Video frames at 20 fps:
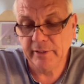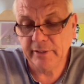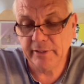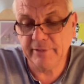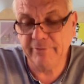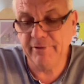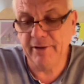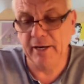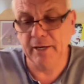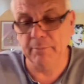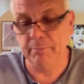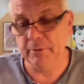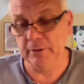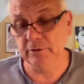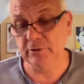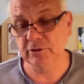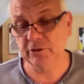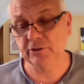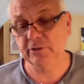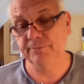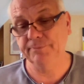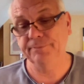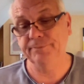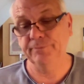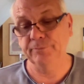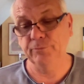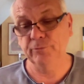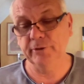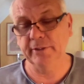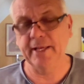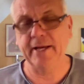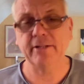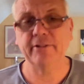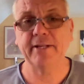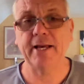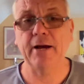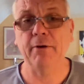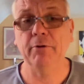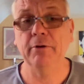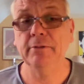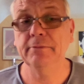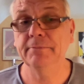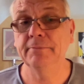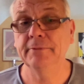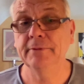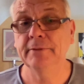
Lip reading: development for that Tower.